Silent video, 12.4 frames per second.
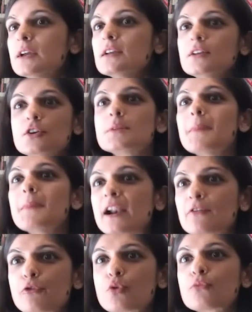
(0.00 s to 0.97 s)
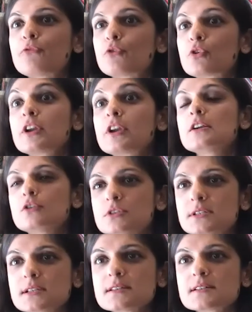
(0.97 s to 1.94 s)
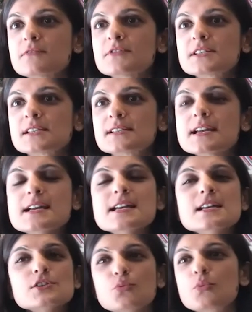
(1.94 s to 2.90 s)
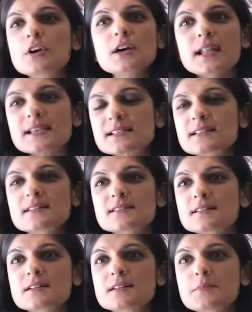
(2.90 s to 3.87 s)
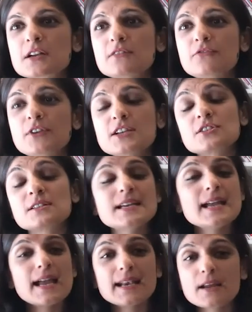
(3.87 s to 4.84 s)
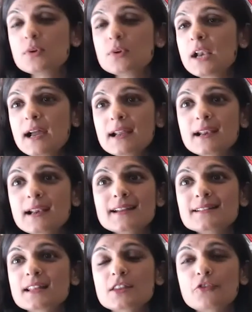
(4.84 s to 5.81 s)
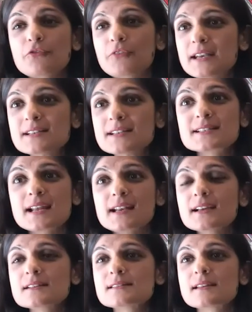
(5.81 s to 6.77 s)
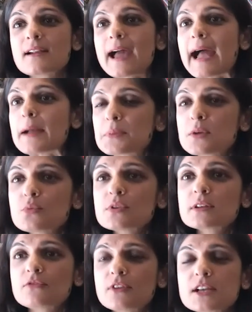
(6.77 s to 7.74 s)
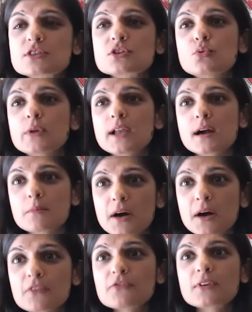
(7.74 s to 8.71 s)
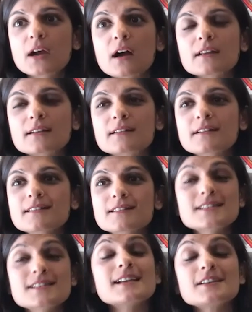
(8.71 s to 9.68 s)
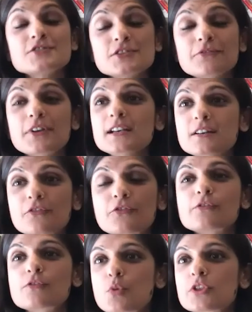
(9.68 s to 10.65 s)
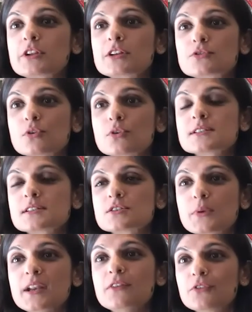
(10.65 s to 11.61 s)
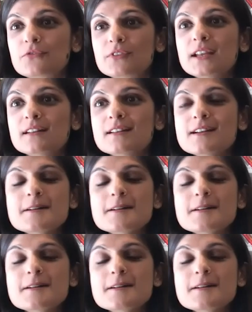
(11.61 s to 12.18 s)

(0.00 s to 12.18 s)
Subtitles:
demand for real goods and services. So we're less concerned about inflation. And I will highlight that the Fed is telling us they are happy with inflation going above target. This is actually very different from what they told us in 2015.